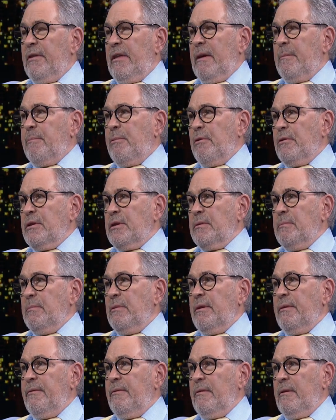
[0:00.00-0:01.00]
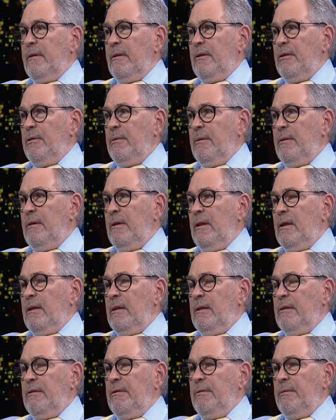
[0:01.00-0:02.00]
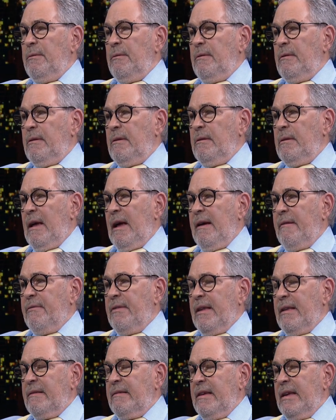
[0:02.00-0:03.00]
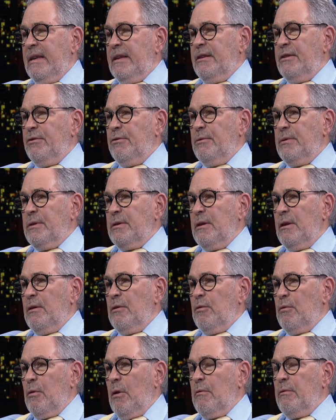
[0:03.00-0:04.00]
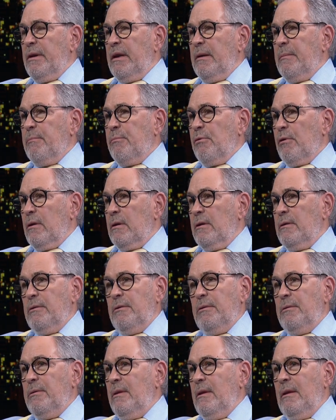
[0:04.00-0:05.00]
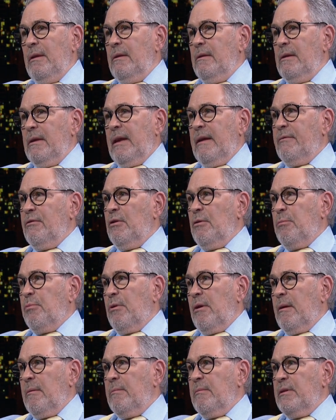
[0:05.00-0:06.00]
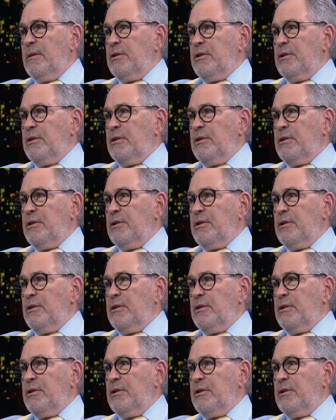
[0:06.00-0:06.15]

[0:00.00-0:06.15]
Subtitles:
that person. But if to have that tenant who's growing in Brooklyn, you'd have no problem. It's